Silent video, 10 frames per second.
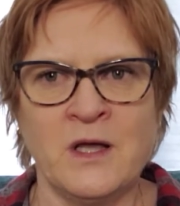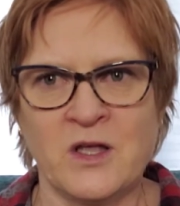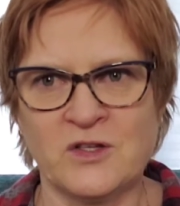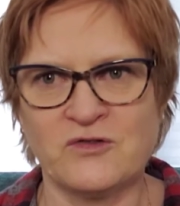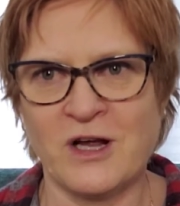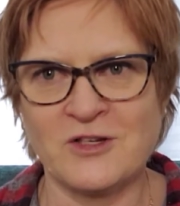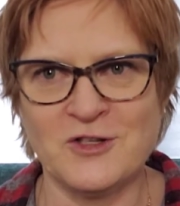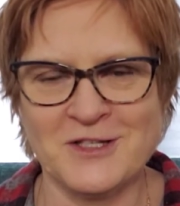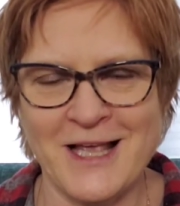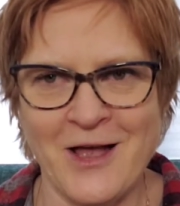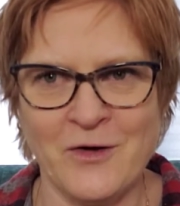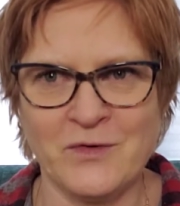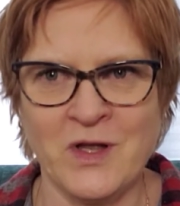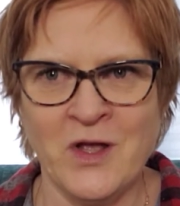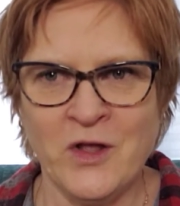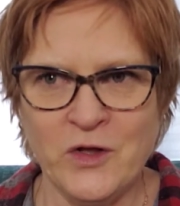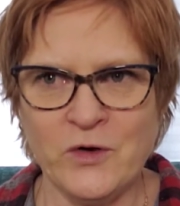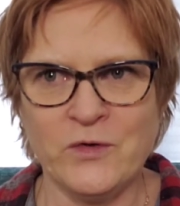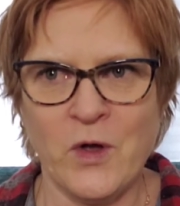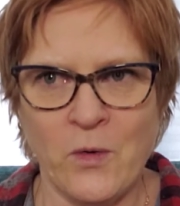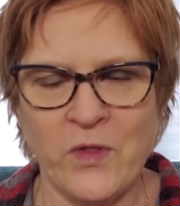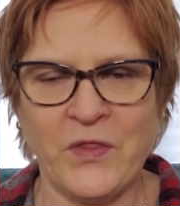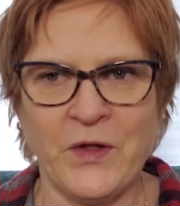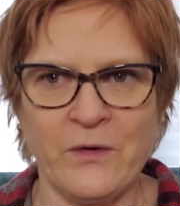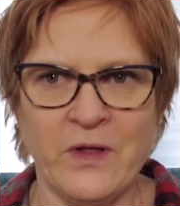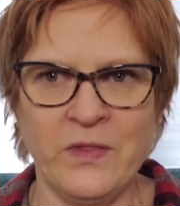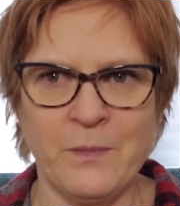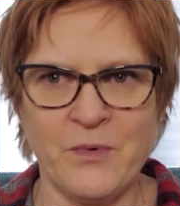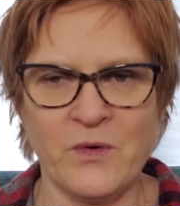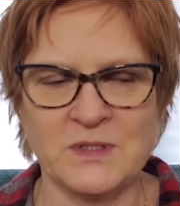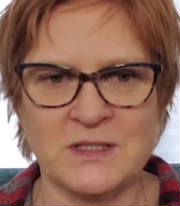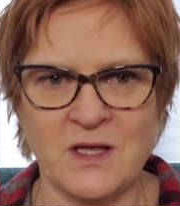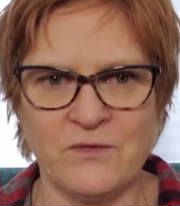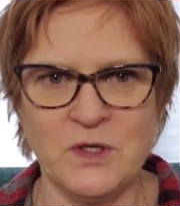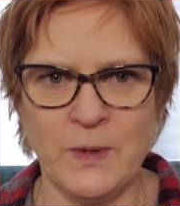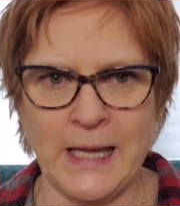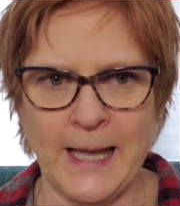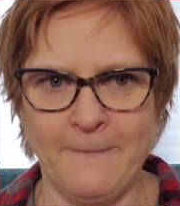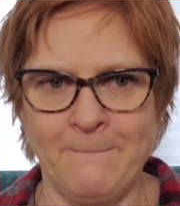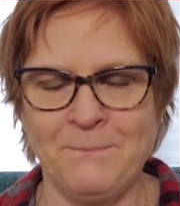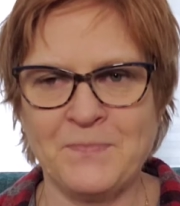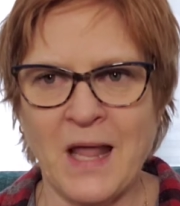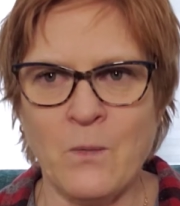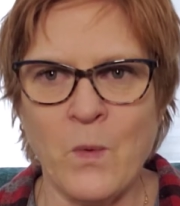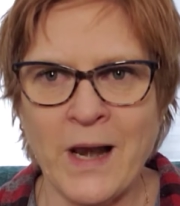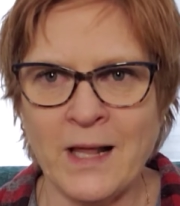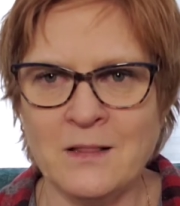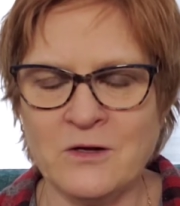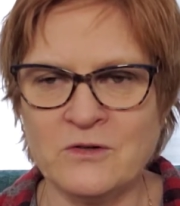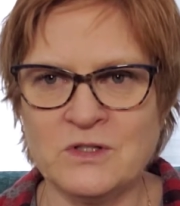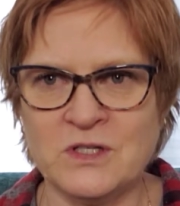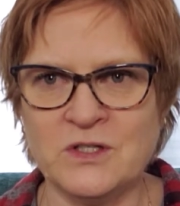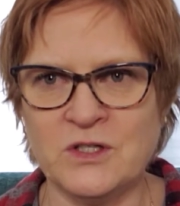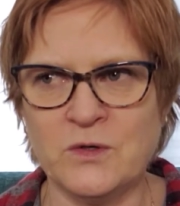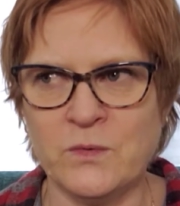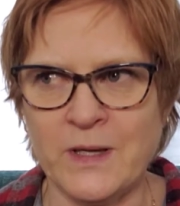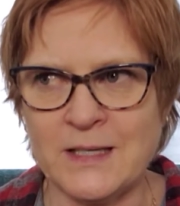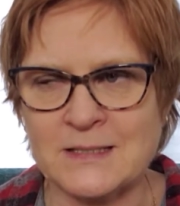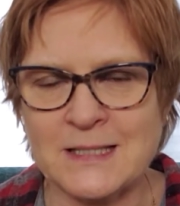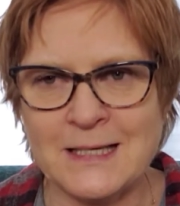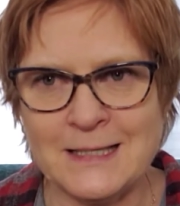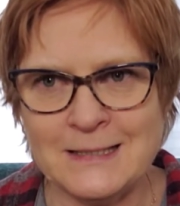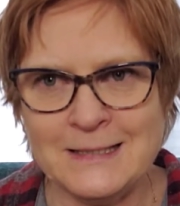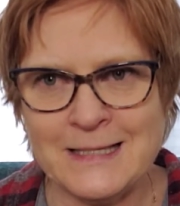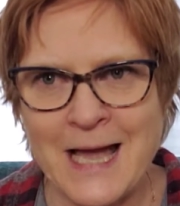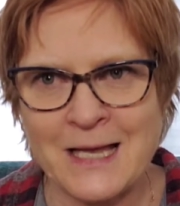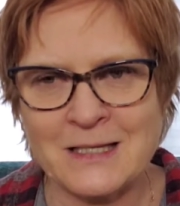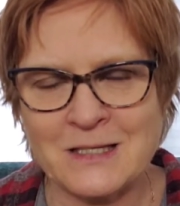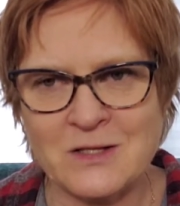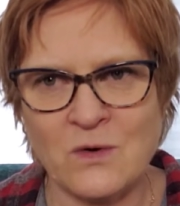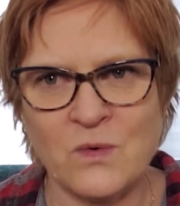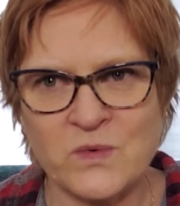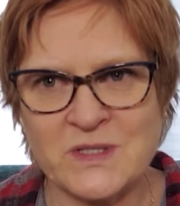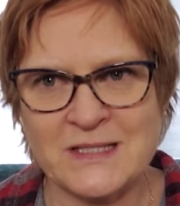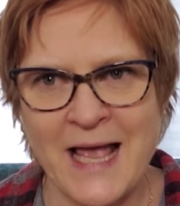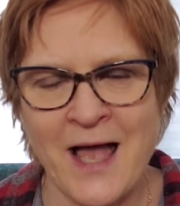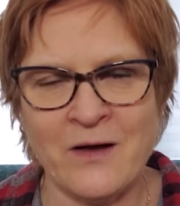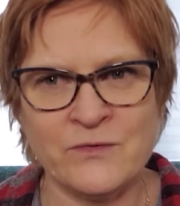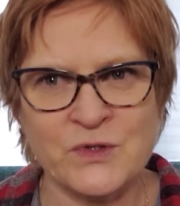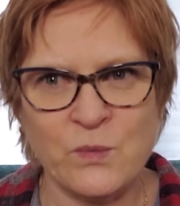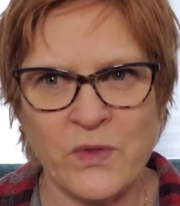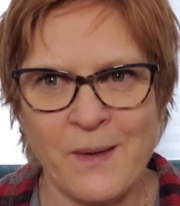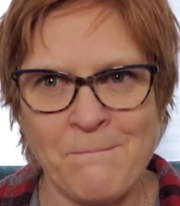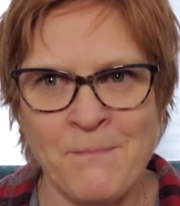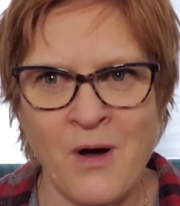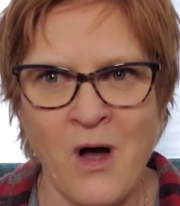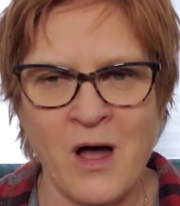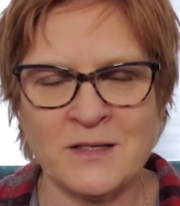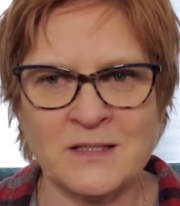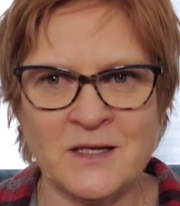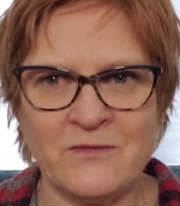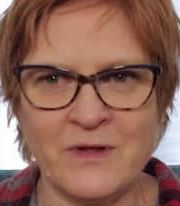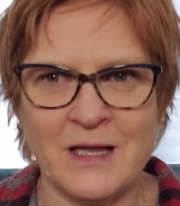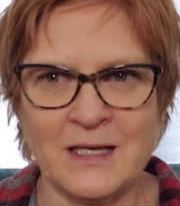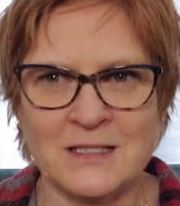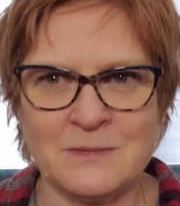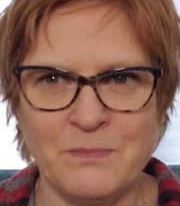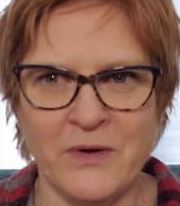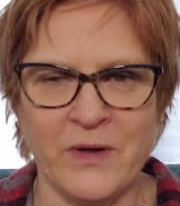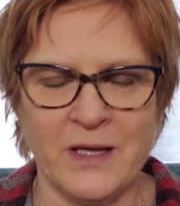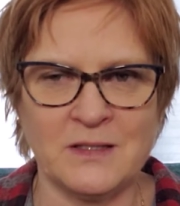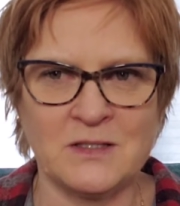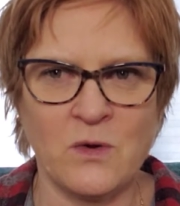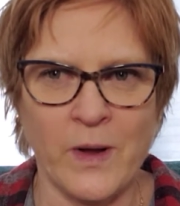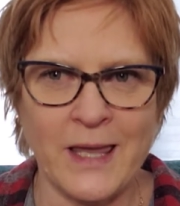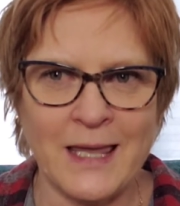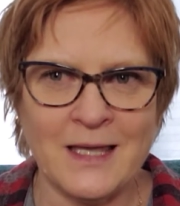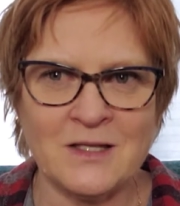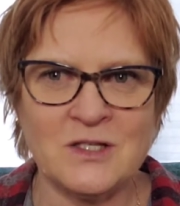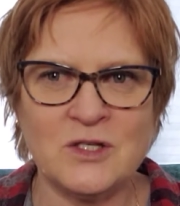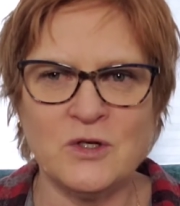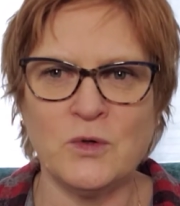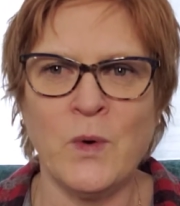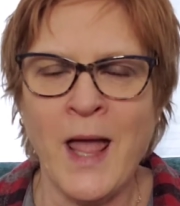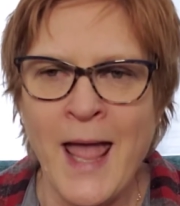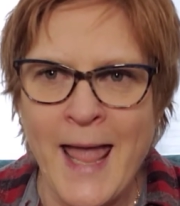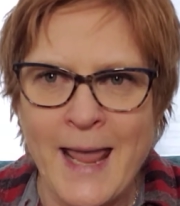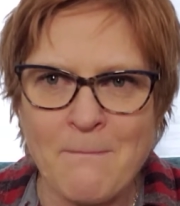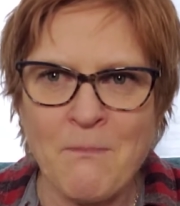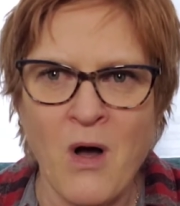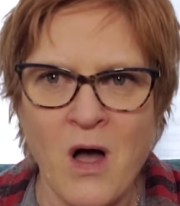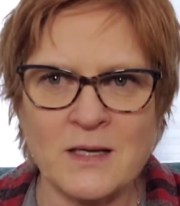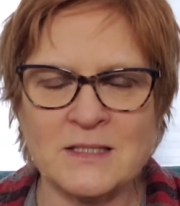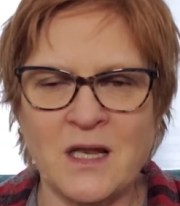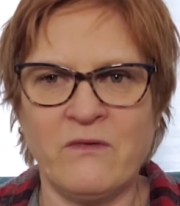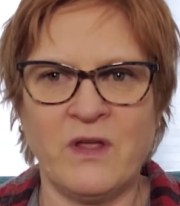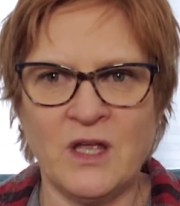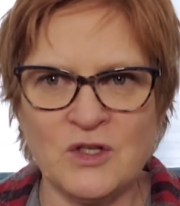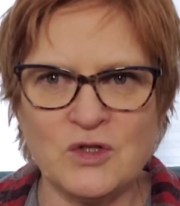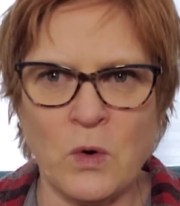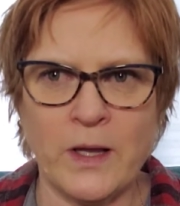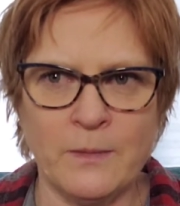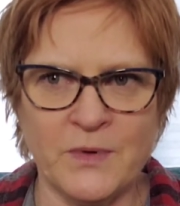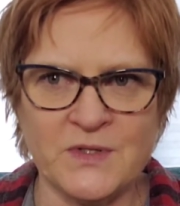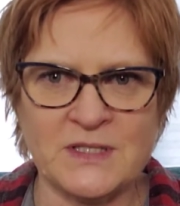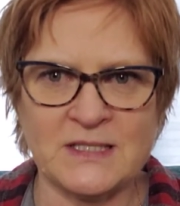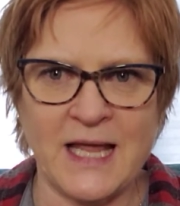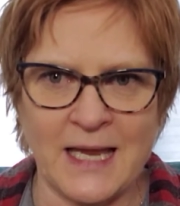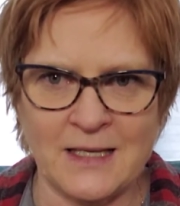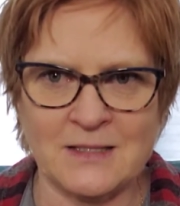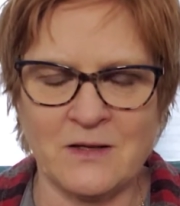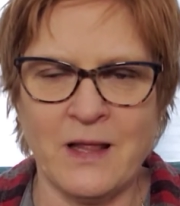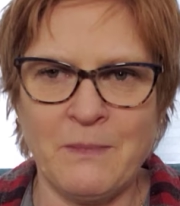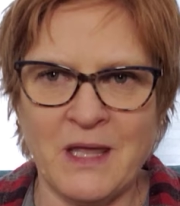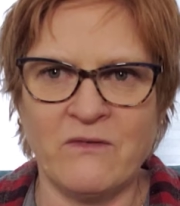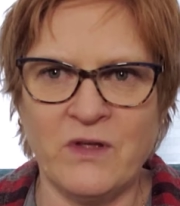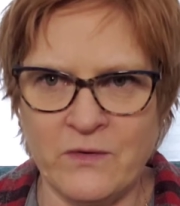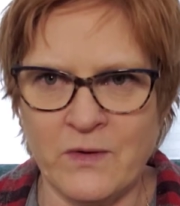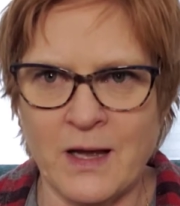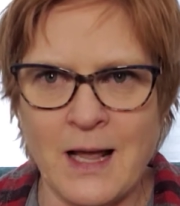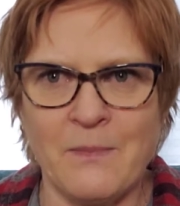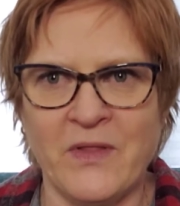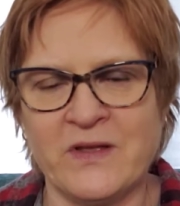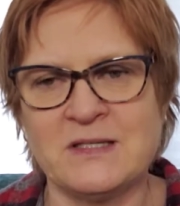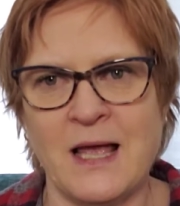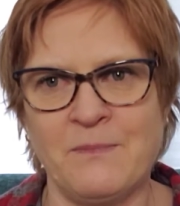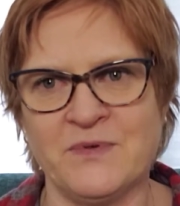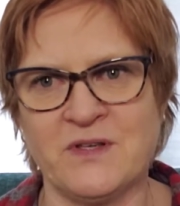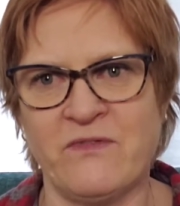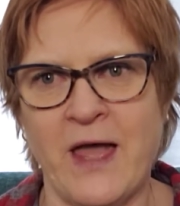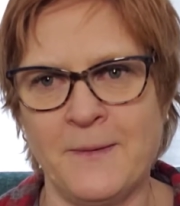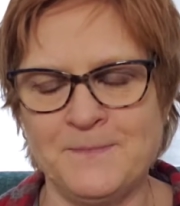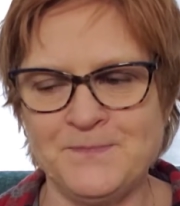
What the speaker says: construction sound, you'll know that they're in the process of doing it. And what I learned to do is connect those sounds with a positive experience, going into a positive, enjoyable state. So let me give you a couple of examples of that.